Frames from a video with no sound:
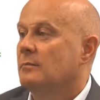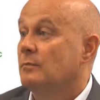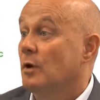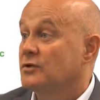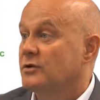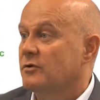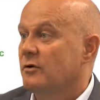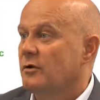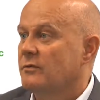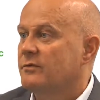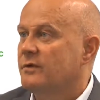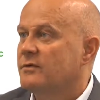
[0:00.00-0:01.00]
margin
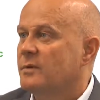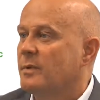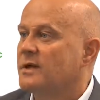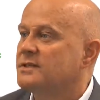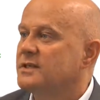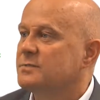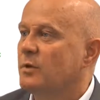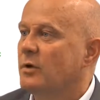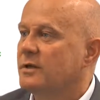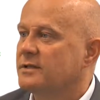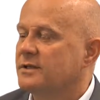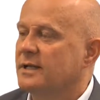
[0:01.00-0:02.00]
growth 50 basis
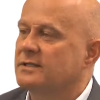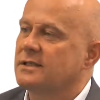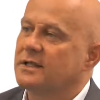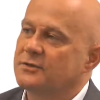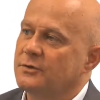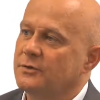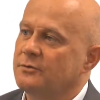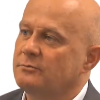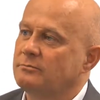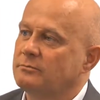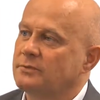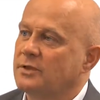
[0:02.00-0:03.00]
points, and that's led to
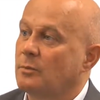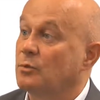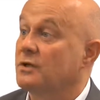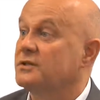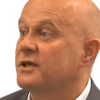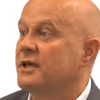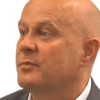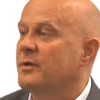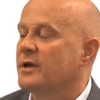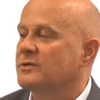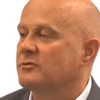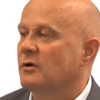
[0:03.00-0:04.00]
double-digit
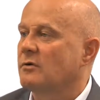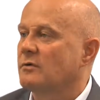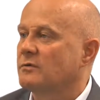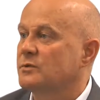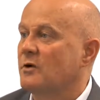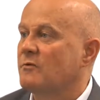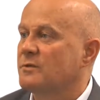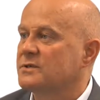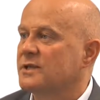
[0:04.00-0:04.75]
EPS growth of 12%.